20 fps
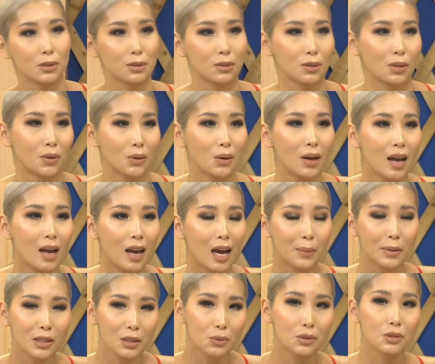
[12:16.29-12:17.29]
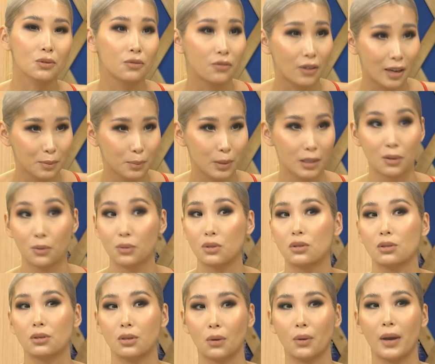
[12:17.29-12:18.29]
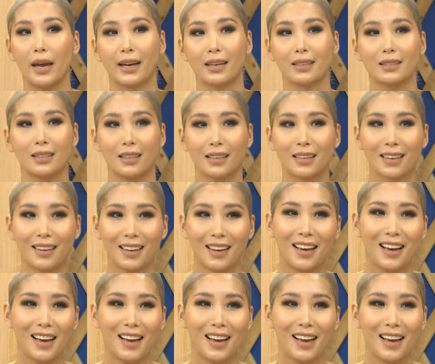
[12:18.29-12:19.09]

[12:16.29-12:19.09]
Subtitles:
So I mean, it was fun, but it was so hectic.